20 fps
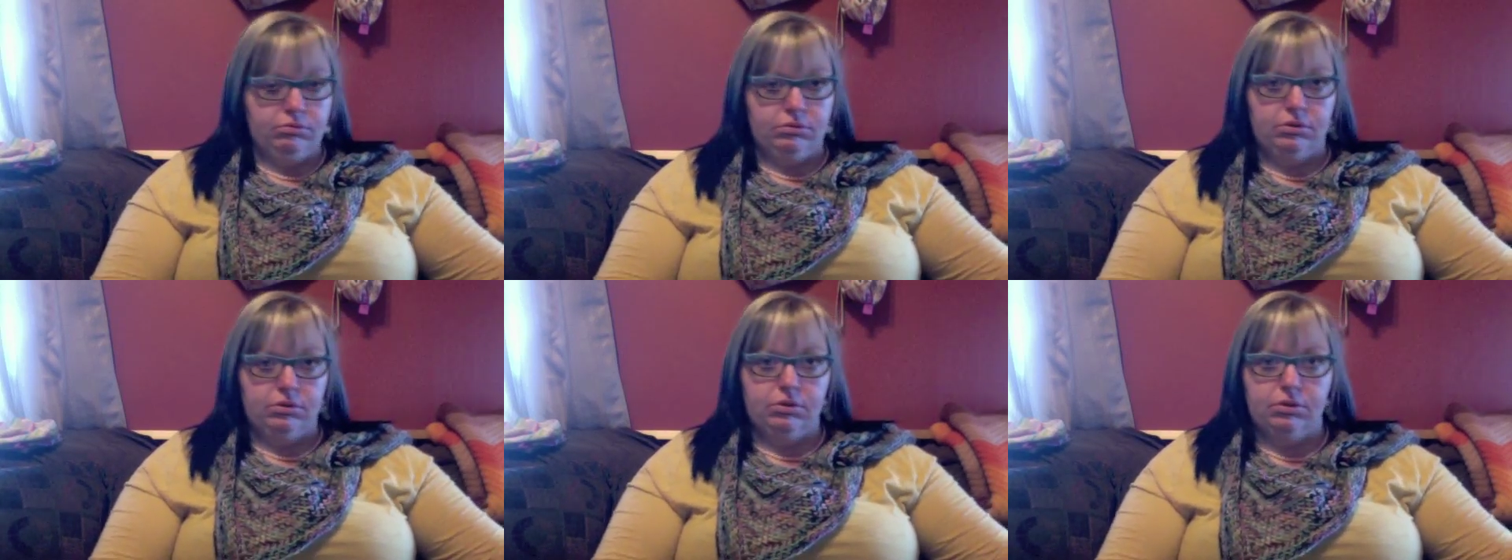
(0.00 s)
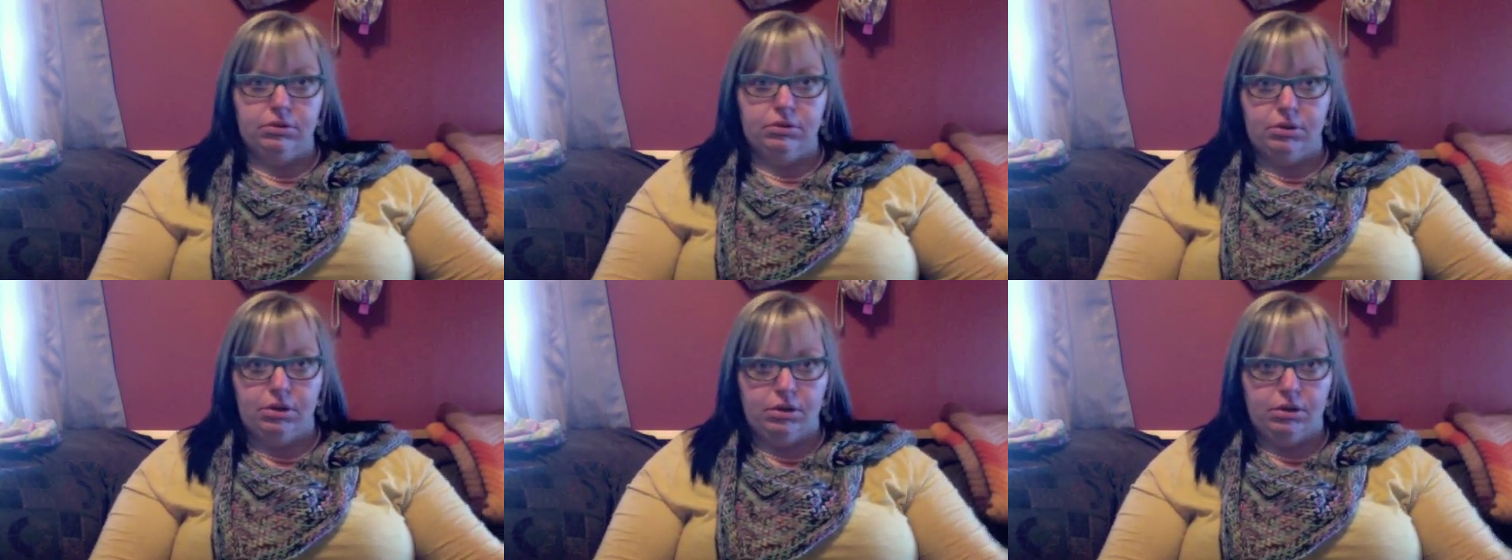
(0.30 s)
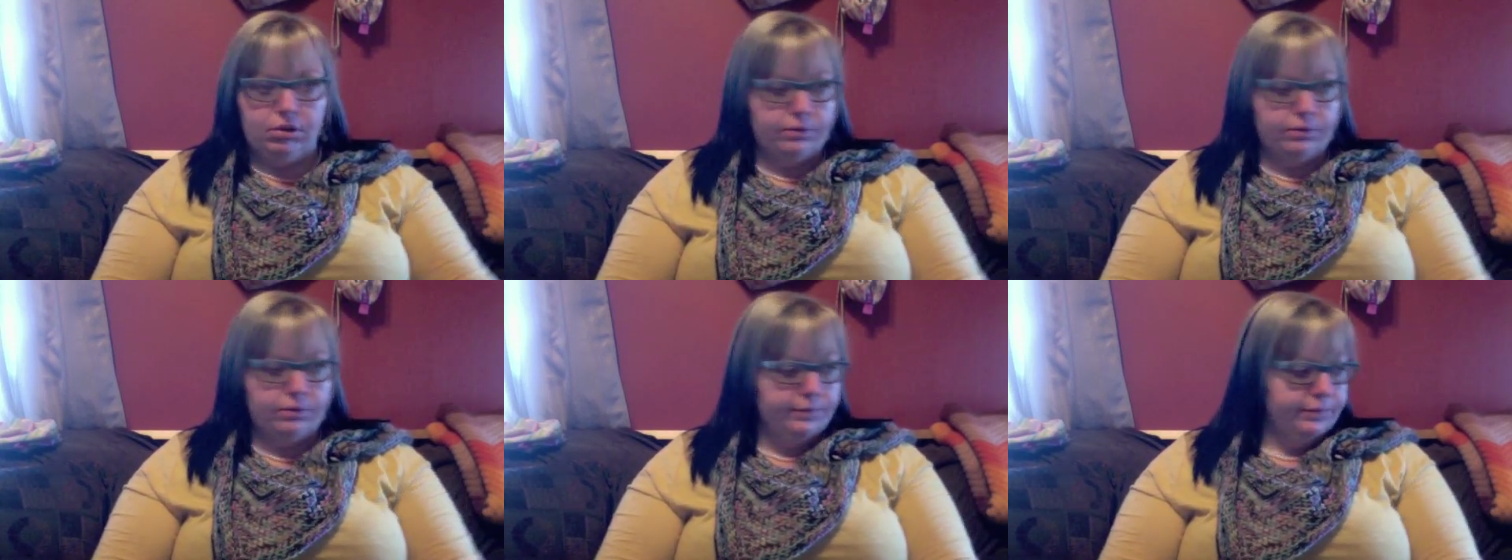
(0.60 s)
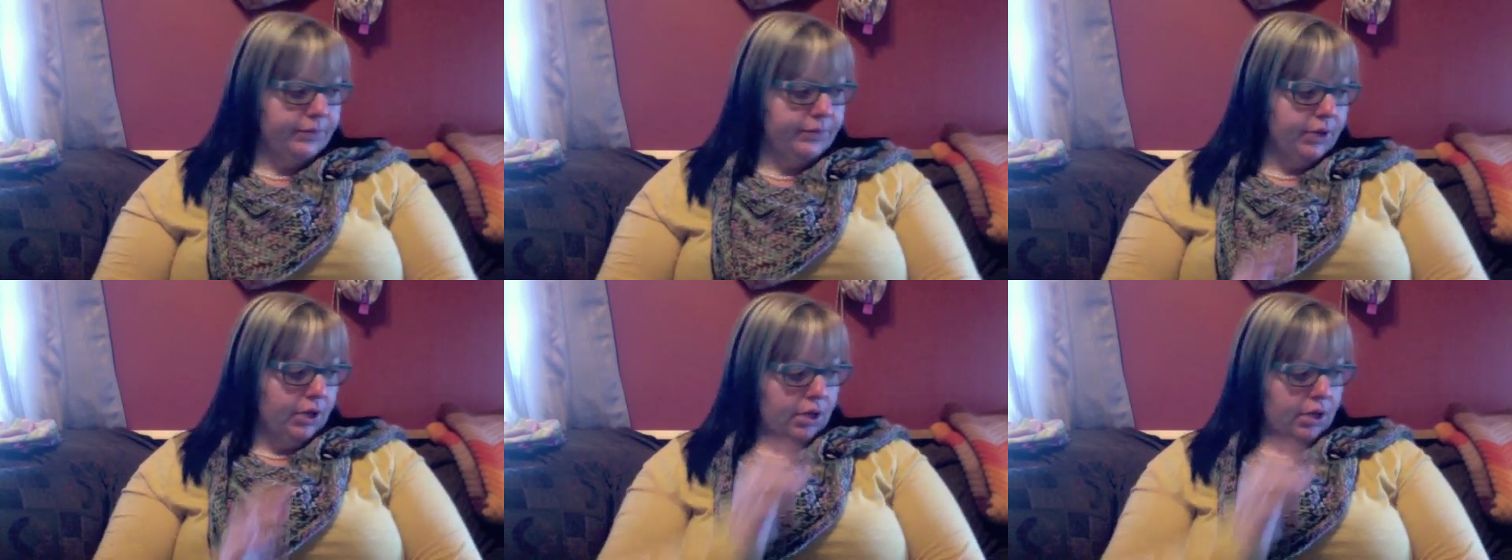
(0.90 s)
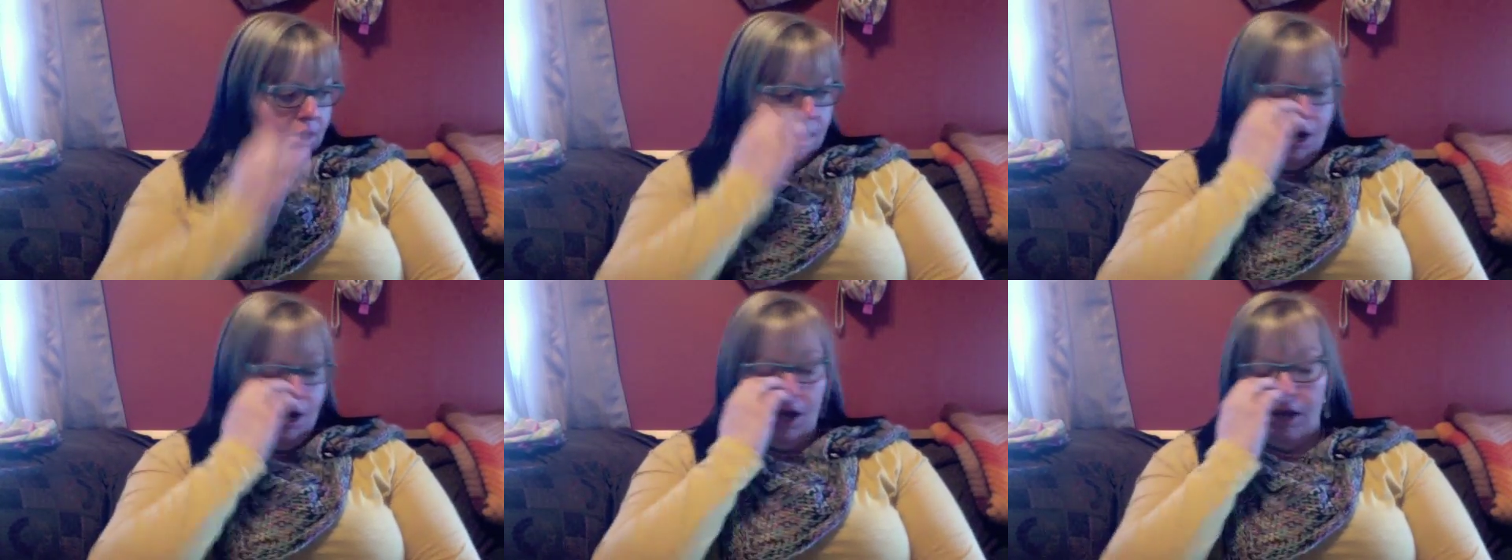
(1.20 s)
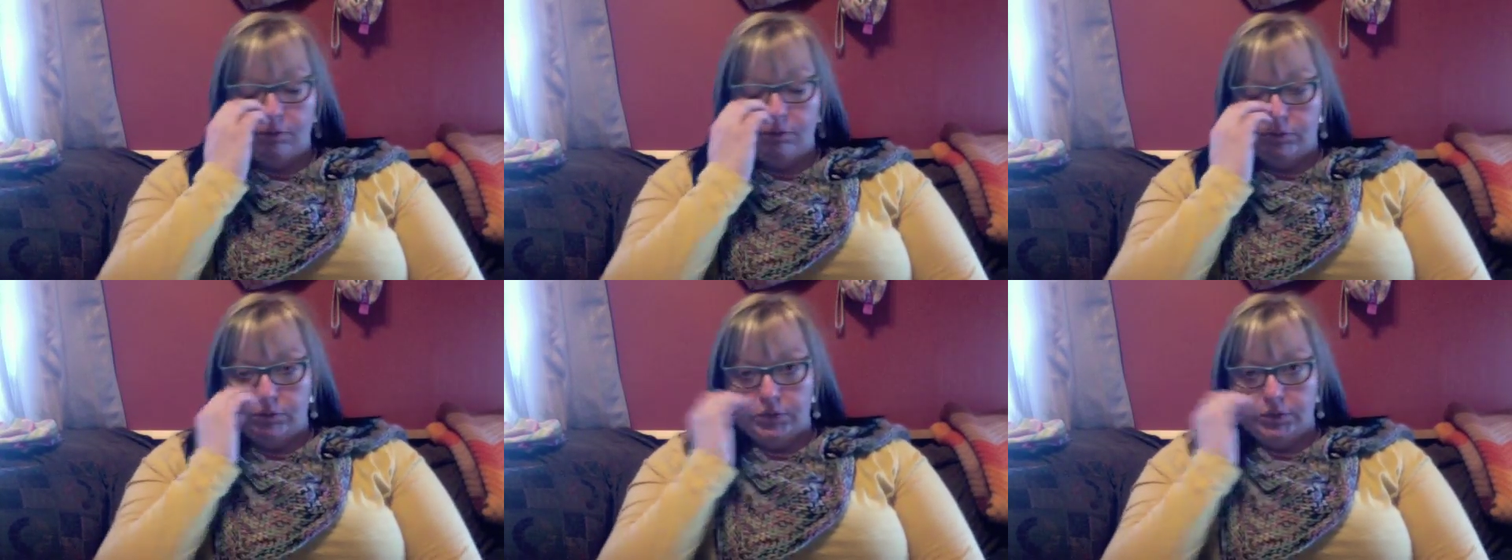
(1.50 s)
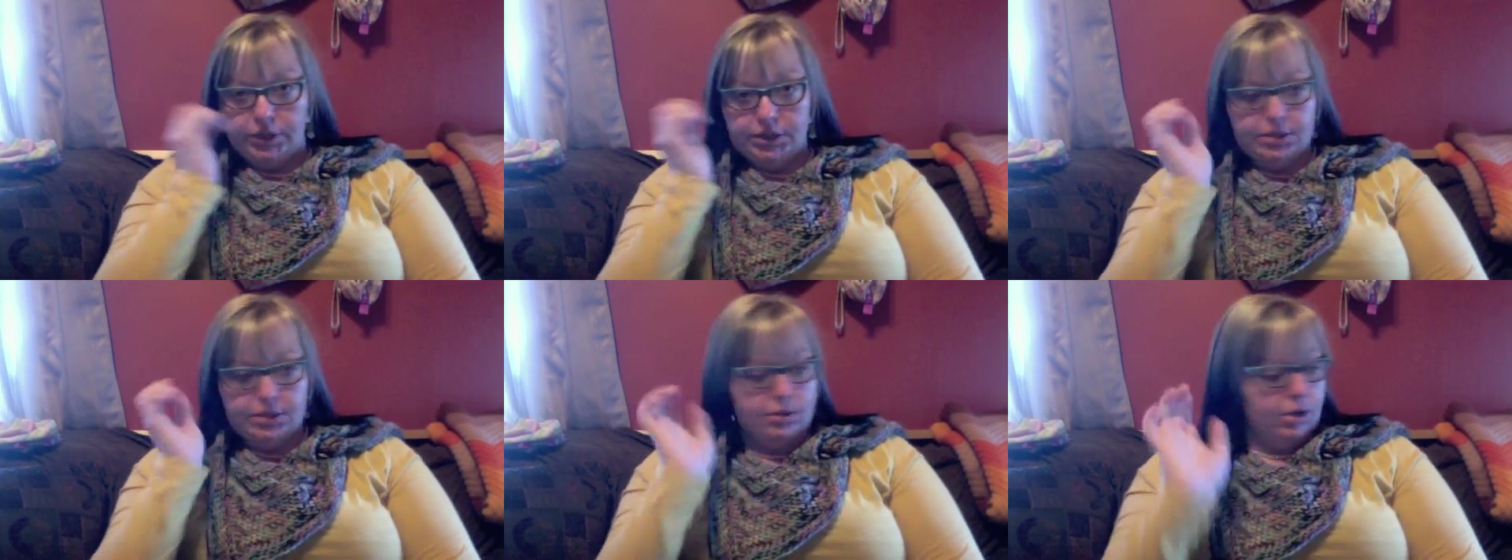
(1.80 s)
Yeah. I won't
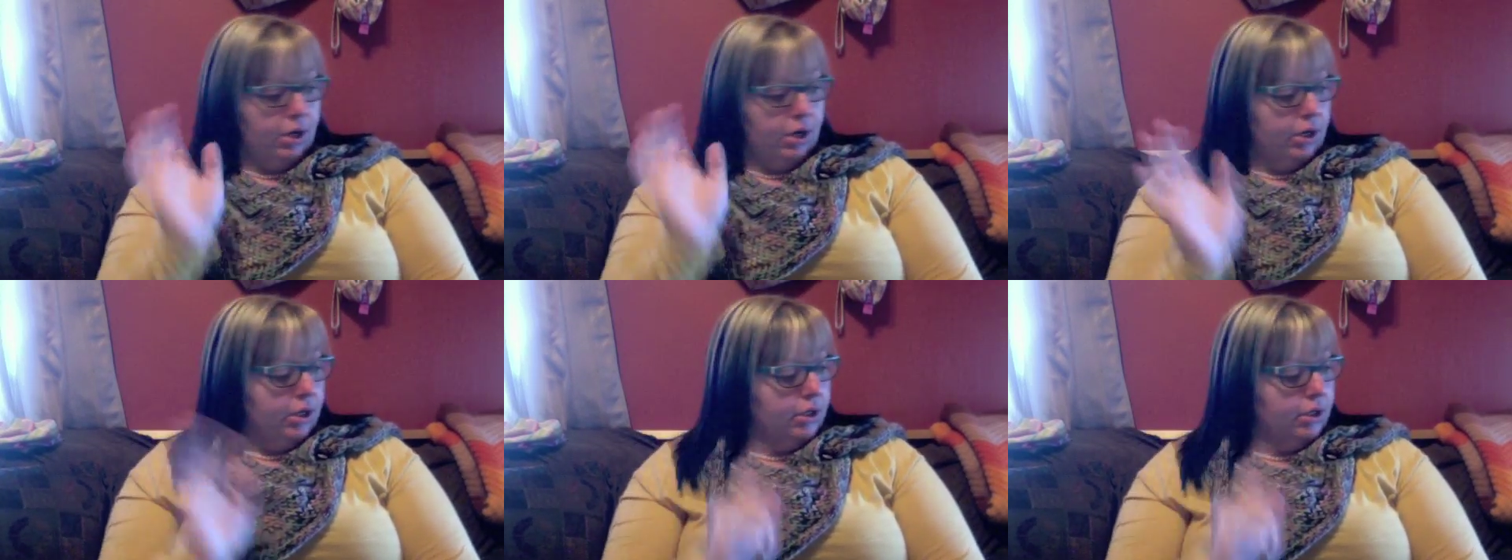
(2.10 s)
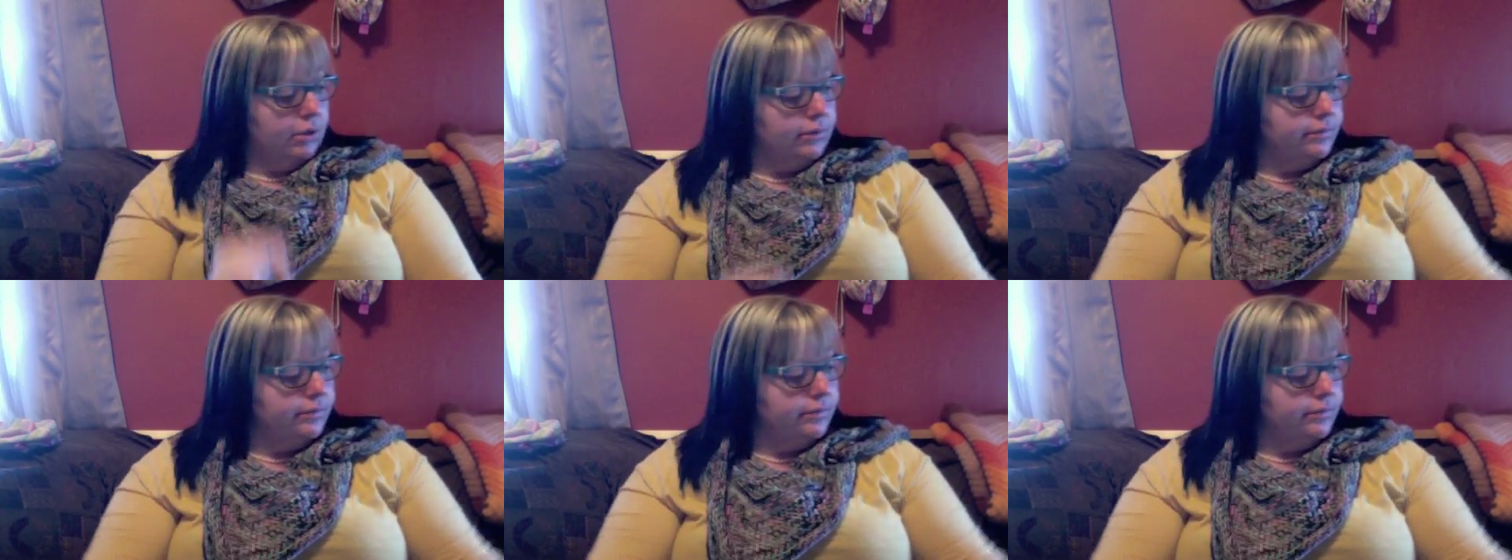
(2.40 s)
get started.